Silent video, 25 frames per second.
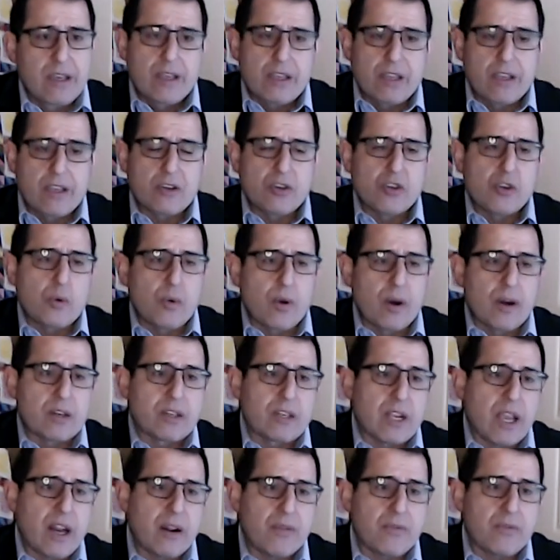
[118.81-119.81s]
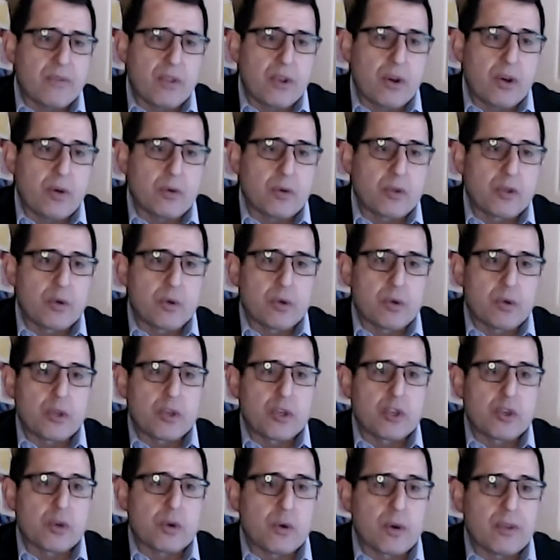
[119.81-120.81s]
into our data flow to
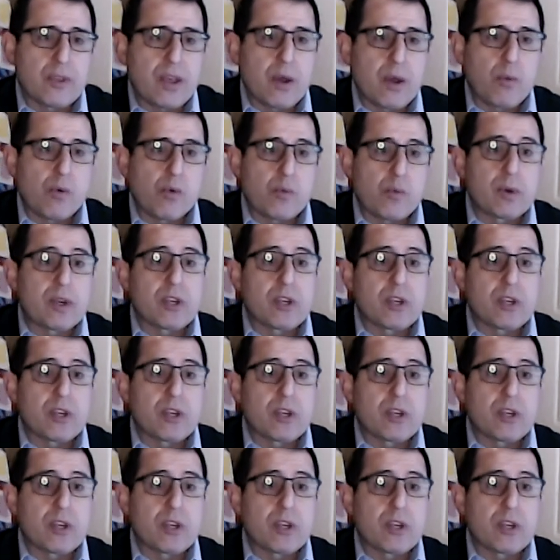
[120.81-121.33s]
ensure that when we